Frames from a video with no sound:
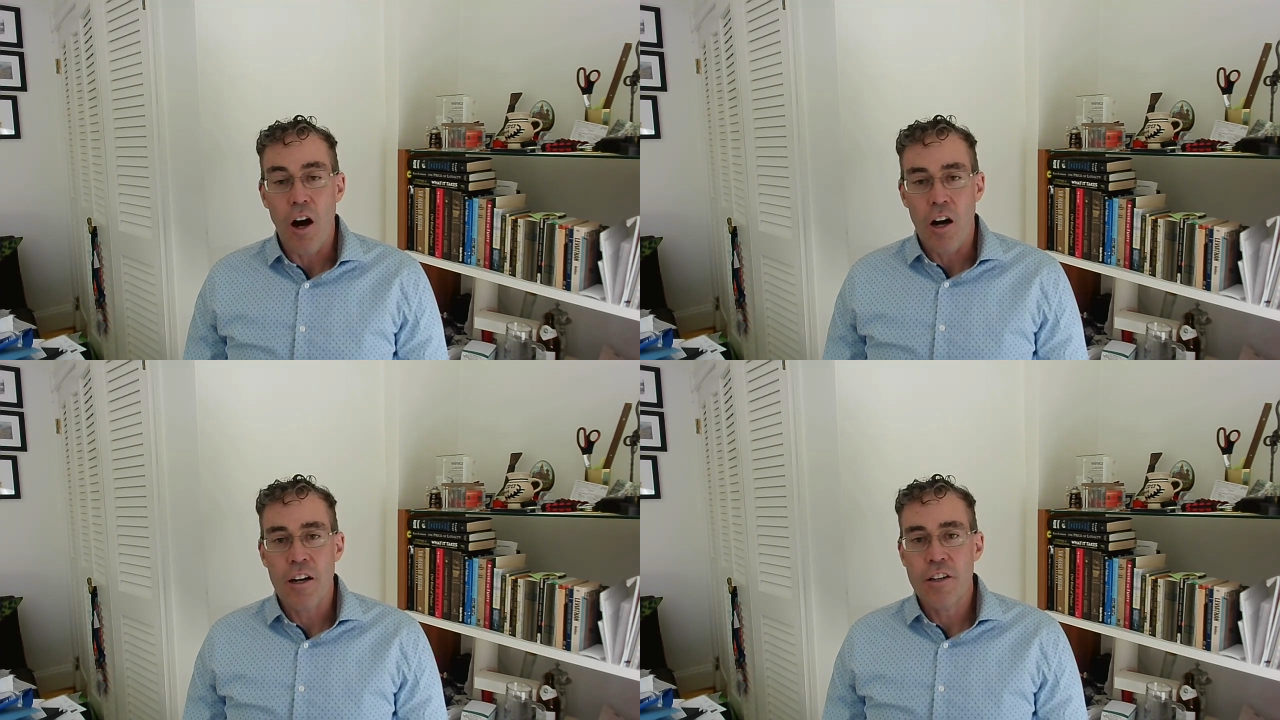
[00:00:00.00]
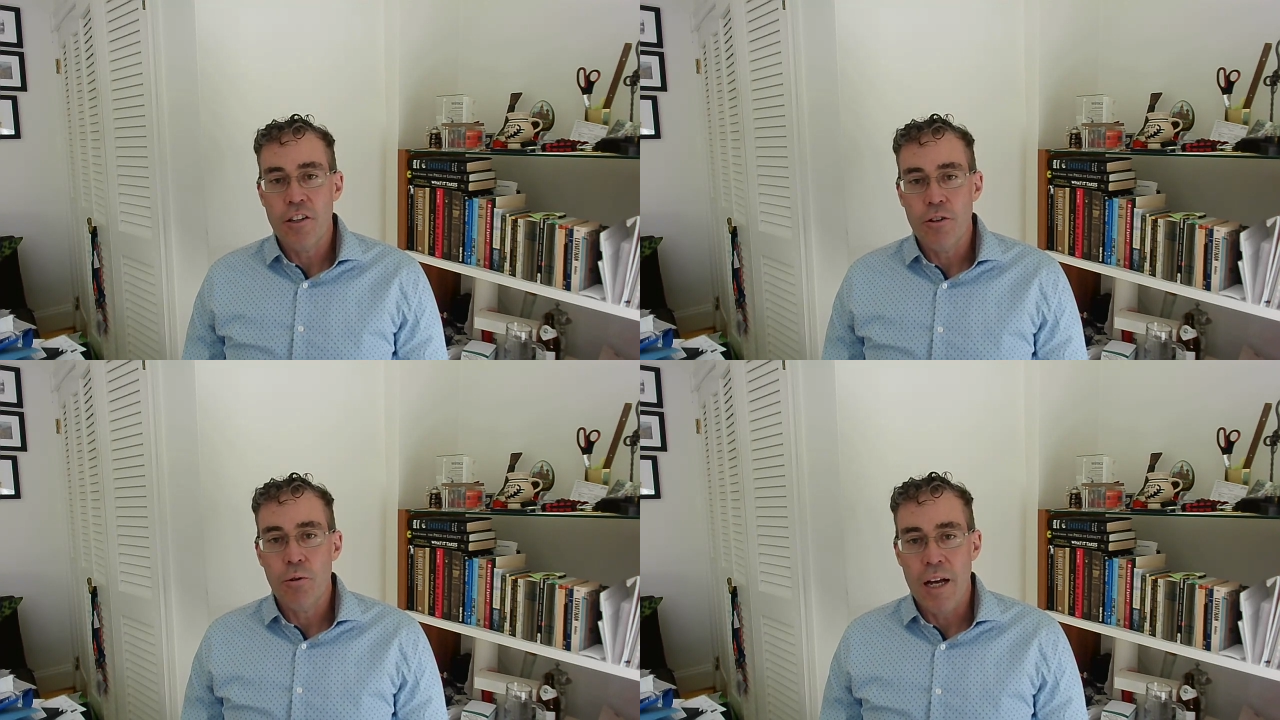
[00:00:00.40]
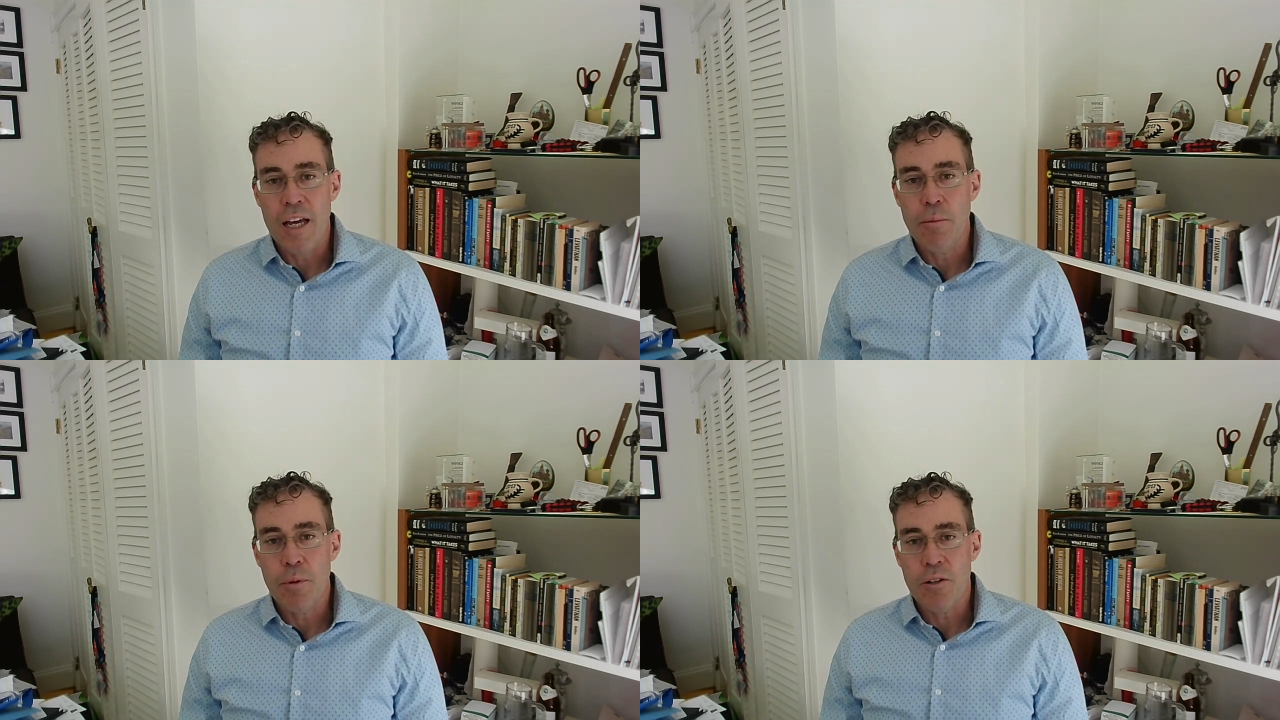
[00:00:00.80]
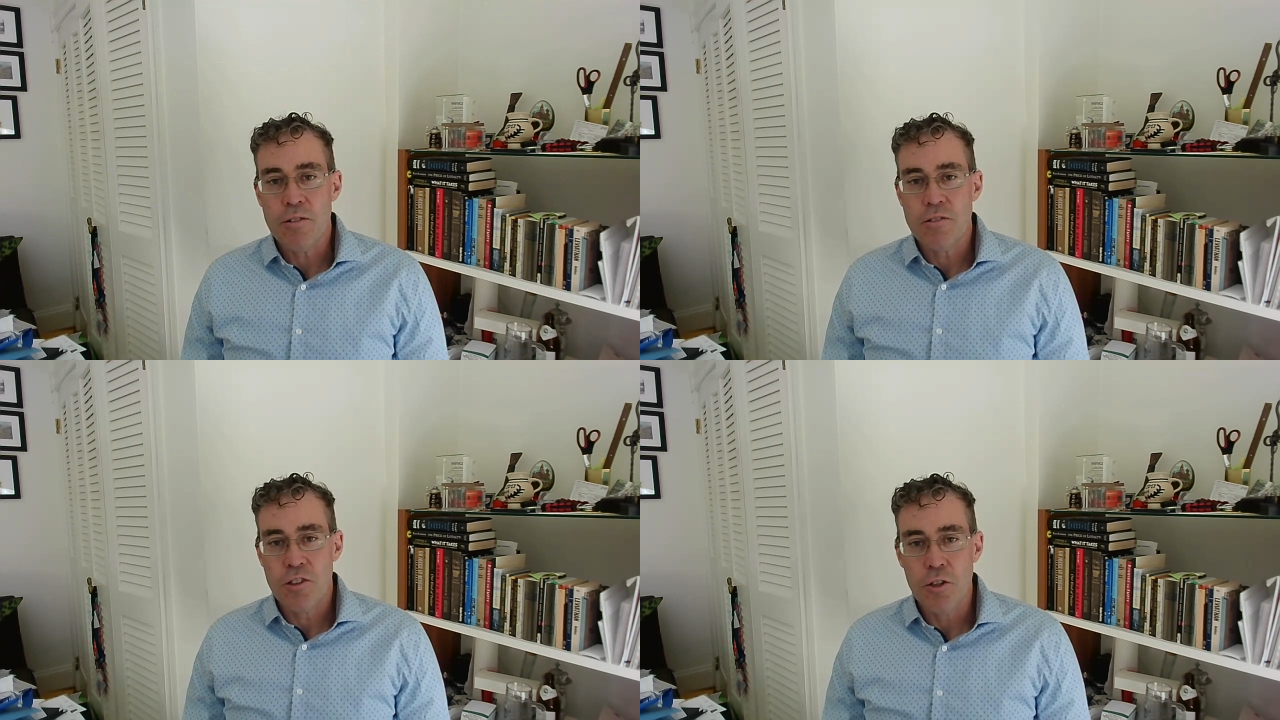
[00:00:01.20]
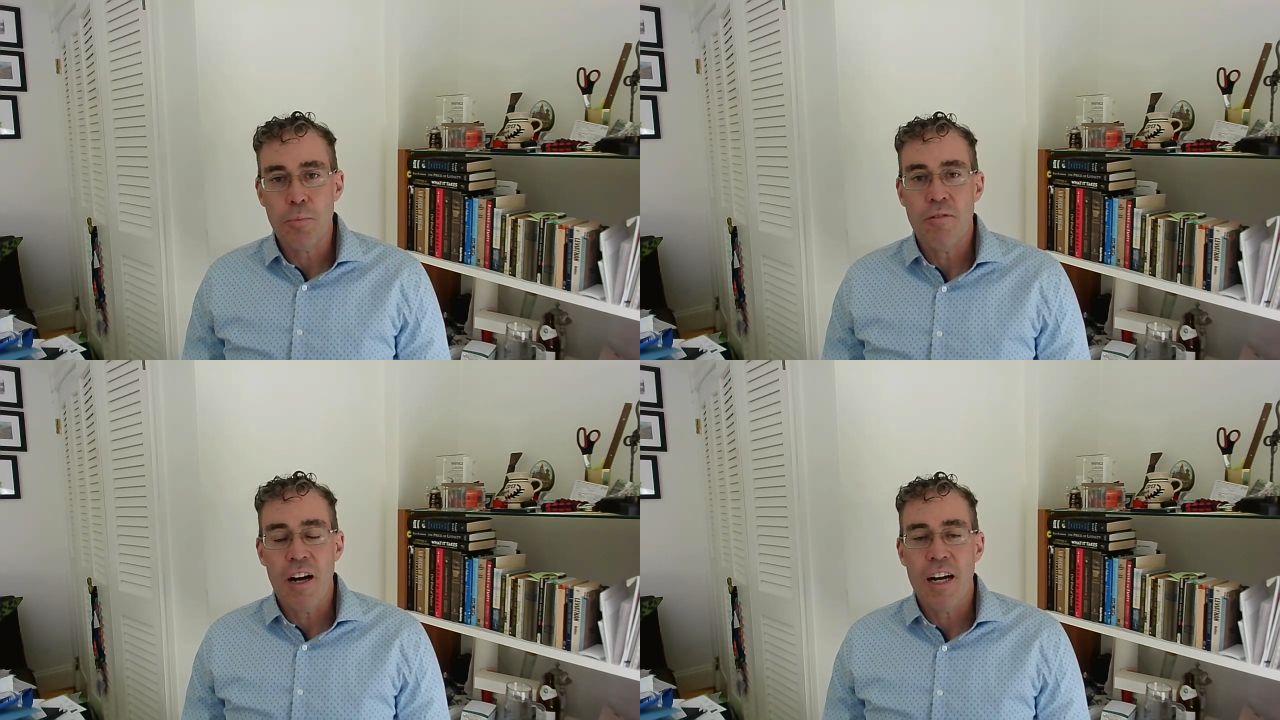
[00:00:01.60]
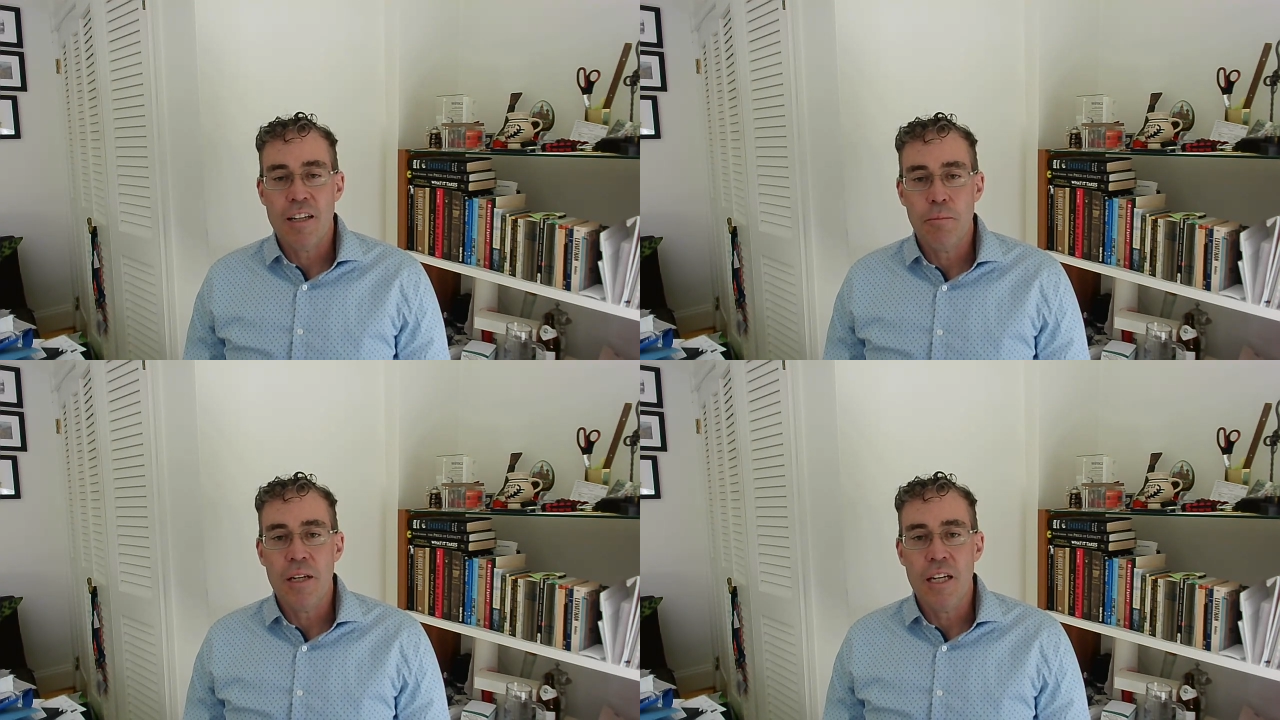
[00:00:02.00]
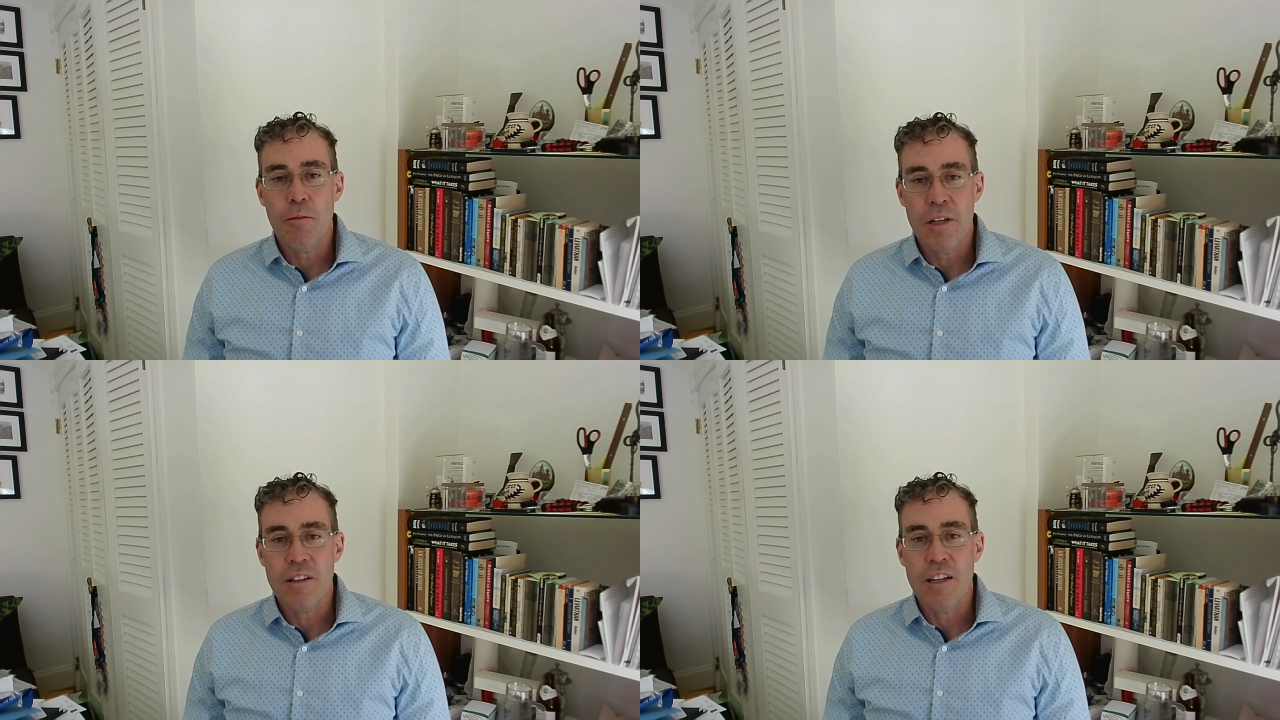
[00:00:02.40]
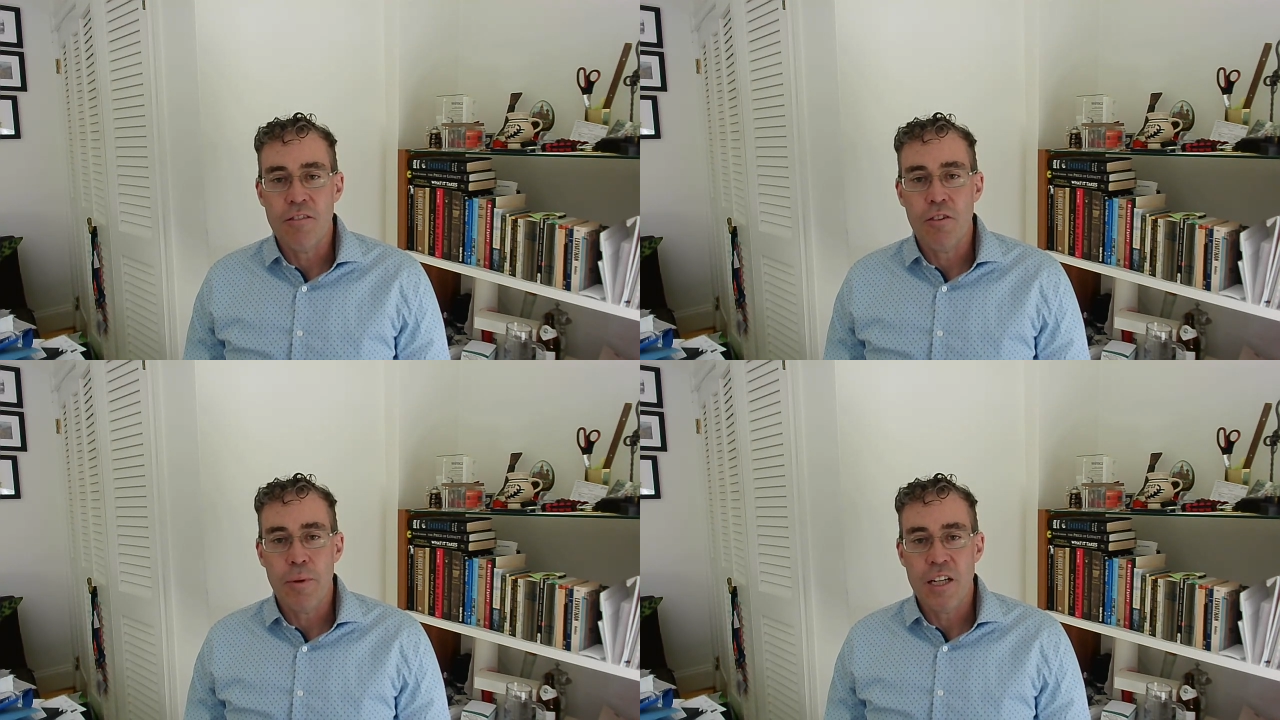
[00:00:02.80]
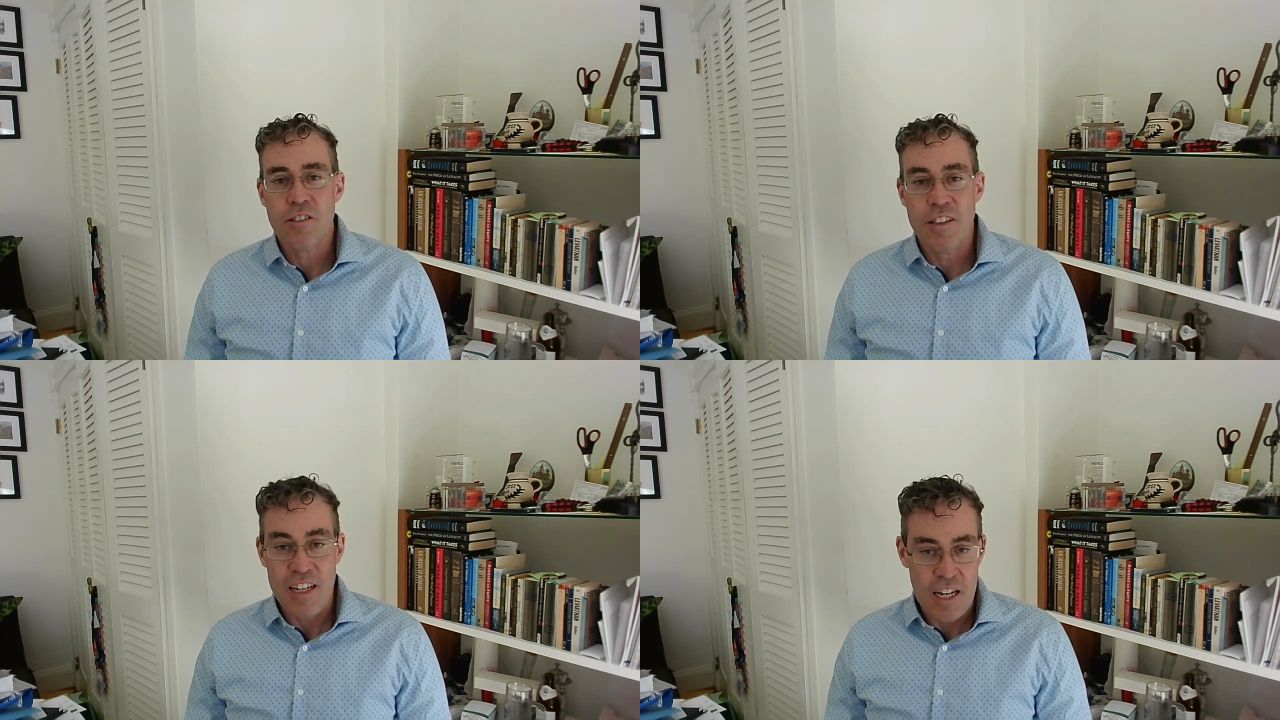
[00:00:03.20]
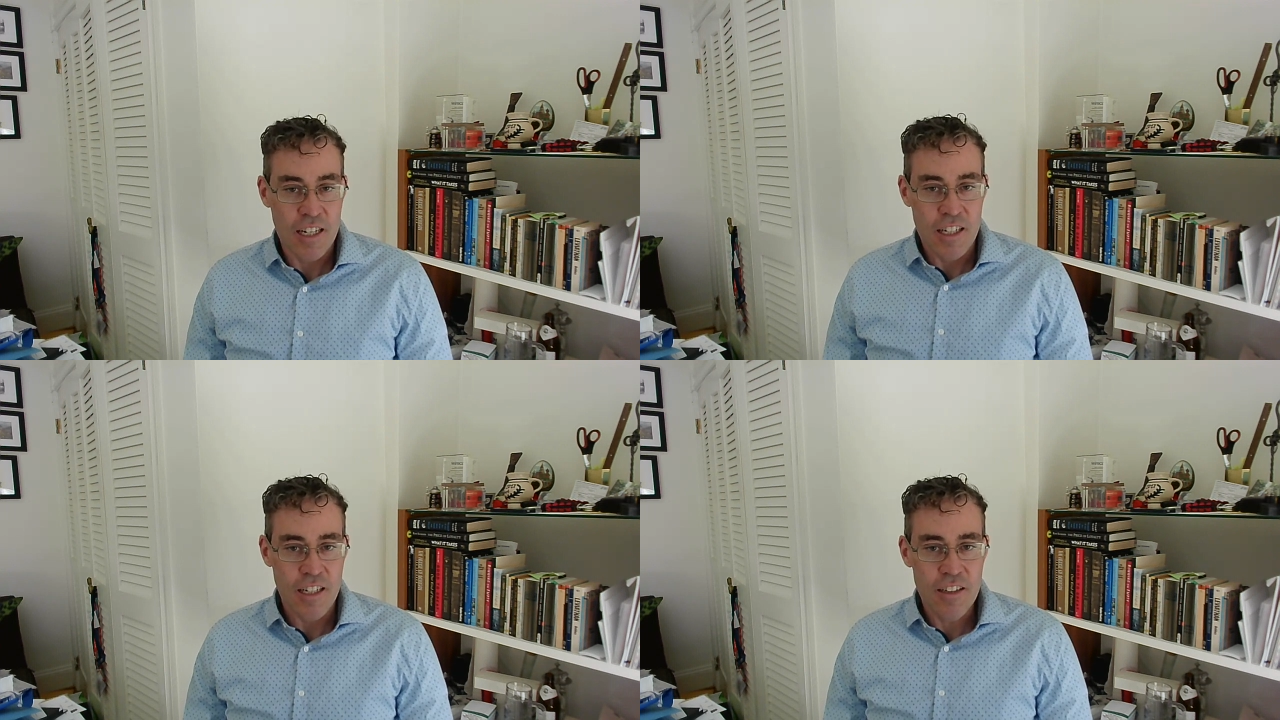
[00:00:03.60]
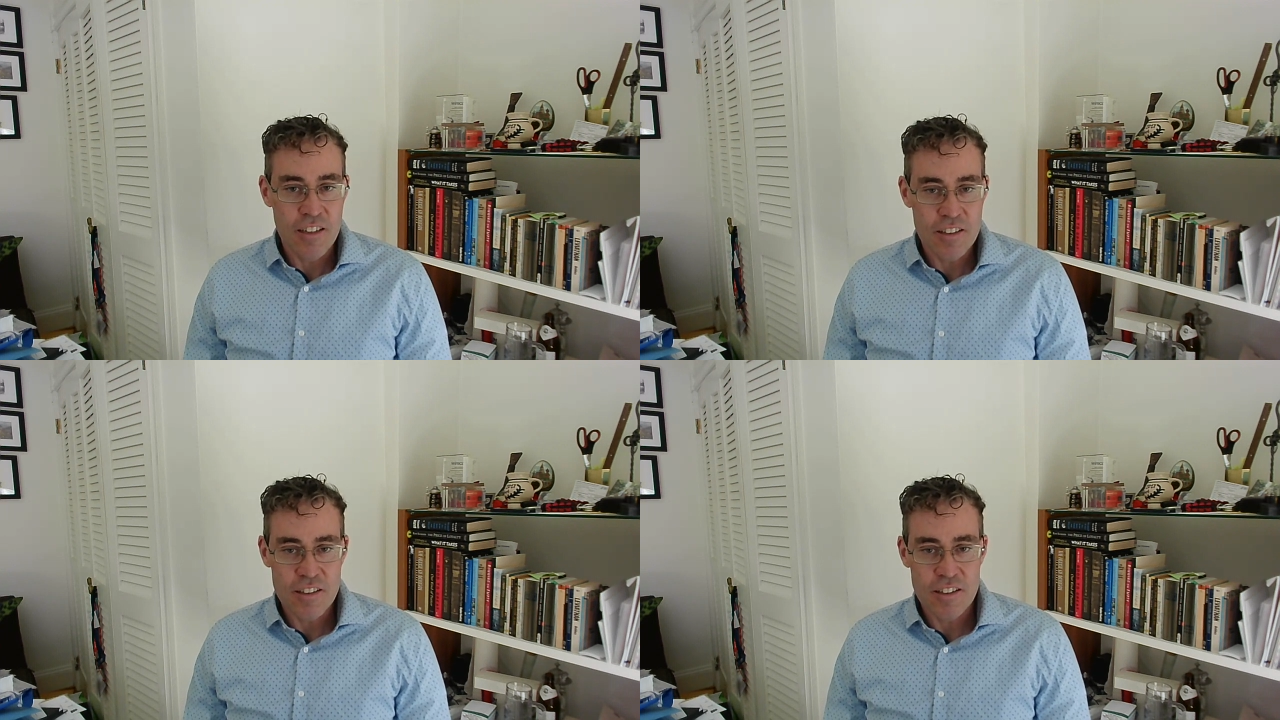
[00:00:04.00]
are you able to provide me with the information that I need